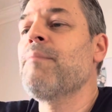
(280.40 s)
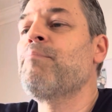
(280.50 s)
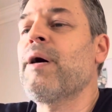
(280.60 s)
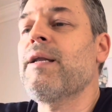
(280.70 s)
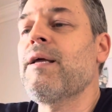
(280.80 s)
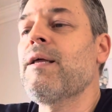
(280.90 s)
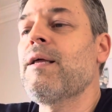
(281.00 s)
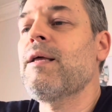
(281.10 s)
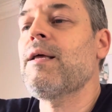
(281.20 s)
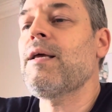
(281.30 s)

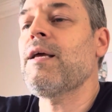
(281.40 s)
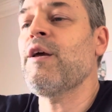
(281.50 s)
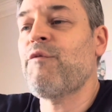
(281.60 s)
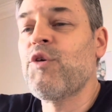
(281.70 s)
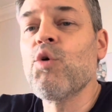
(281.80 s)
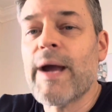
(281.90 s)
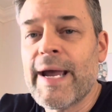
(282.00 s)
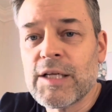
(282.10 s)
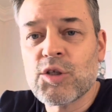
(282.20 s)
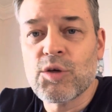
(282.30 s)
but if you
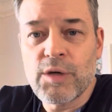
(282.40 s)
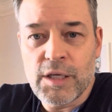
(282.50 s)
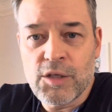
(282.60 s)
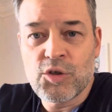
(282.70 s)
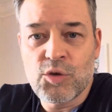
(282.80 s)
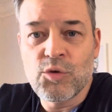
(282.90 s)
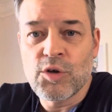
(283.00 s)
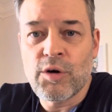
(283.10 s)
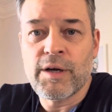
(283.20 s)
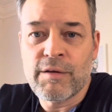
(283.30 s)
enter into
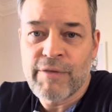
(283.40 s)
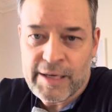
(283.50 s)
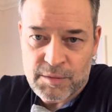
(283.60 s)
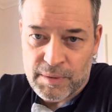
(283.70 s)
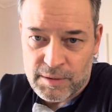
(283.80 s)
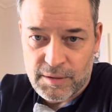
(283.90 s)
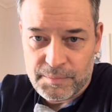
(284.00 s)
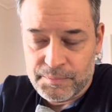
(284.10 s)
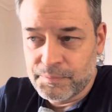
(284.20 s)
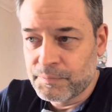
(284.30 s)
your investment
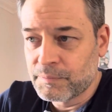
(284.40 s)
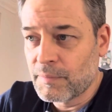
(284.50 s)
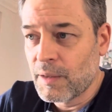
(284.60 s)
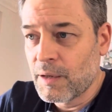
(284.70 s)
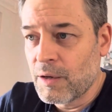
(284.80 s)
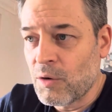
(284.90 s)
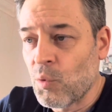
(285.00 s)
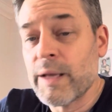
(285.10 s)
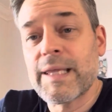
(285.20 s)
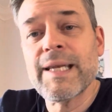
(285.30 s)

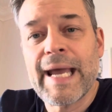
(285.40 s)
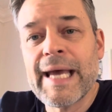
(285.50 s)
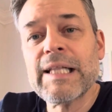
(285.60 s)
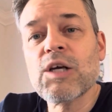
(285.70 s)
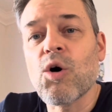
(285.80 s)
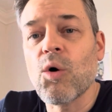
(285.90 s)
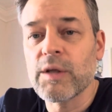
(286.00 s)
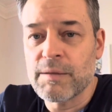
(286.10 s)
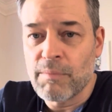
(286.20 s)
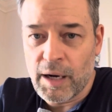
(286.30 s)
with an end
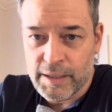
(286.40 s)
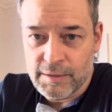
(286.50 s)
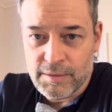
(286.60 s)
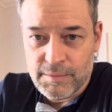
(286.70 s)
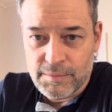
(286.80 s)
goal in mind,